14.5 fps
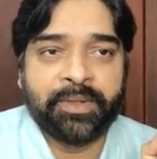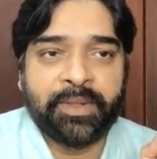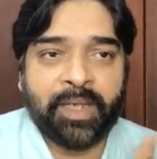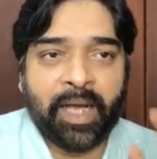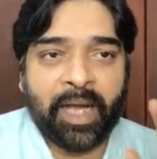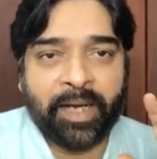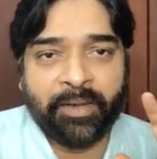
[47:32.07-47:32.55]

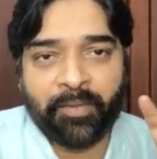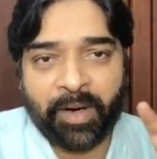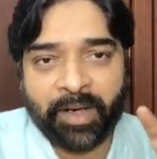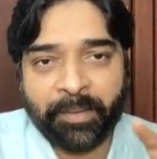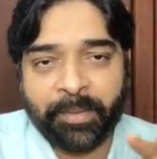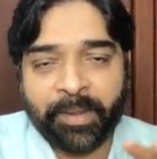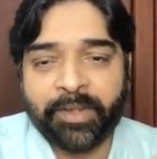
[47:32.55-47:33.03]
And
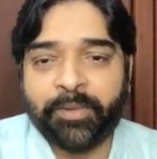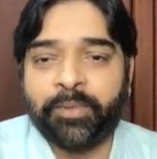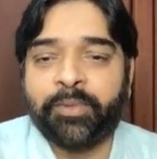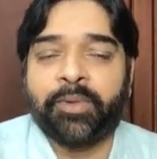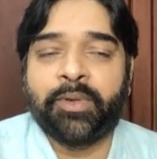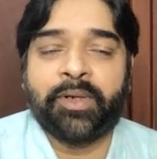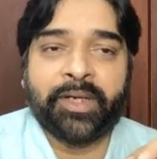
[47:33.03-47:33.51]
whatever
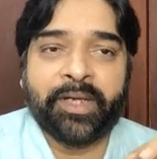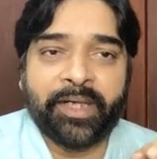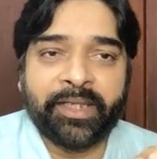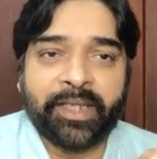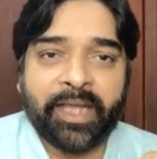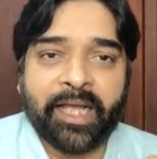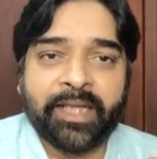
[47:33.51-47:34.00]
you
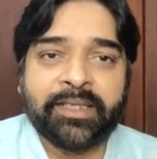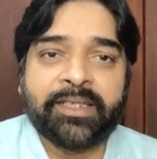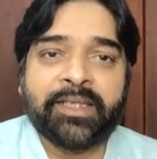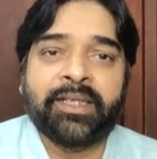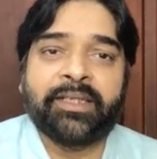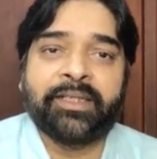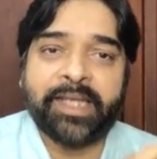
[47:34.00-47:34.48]
get the
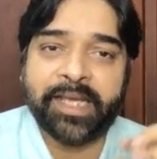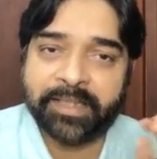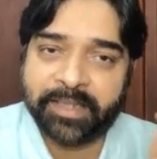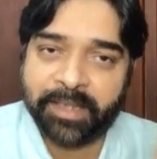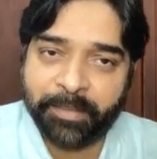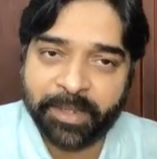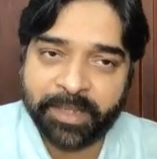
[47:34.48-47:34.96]
answer, take
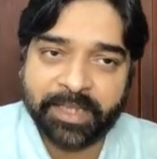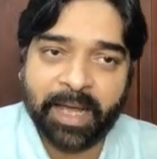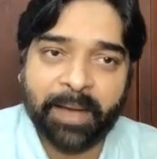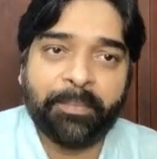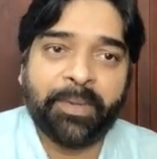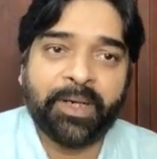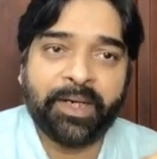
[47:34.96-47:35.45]
some
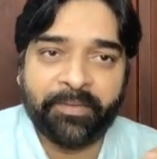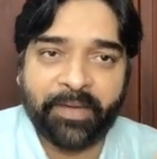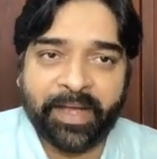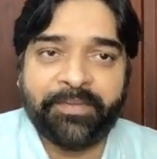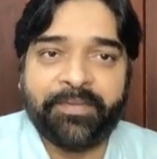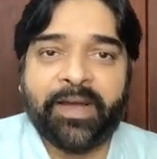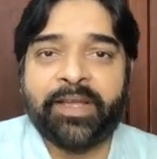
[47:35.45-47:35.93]
example and
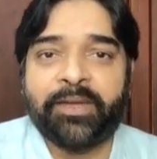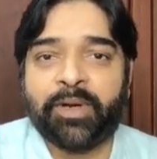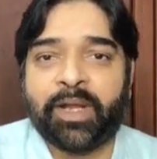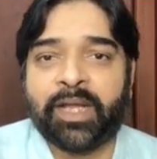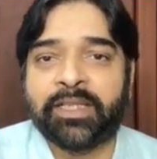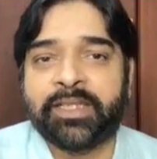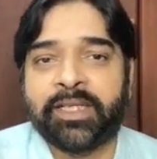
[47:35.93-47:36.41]
verify your
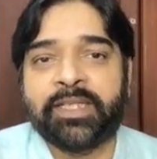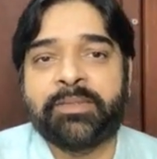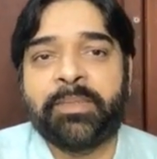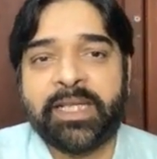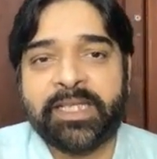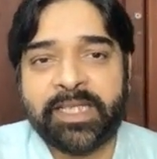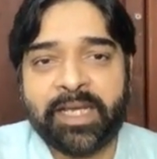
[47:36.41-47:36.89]
answer is
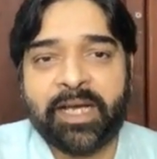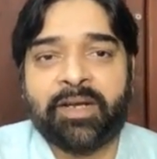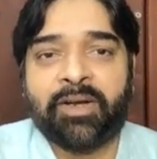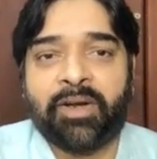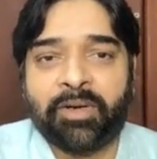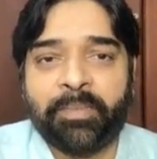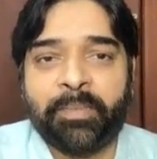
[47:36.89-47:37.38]
matching or
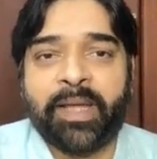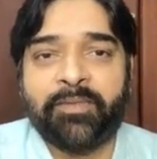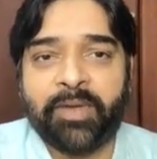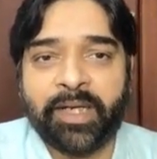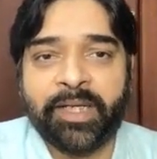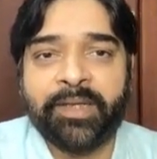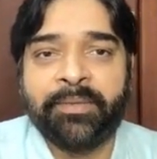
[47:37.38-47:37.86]
not
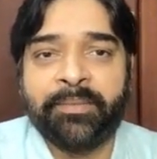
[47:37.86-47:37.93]
manually.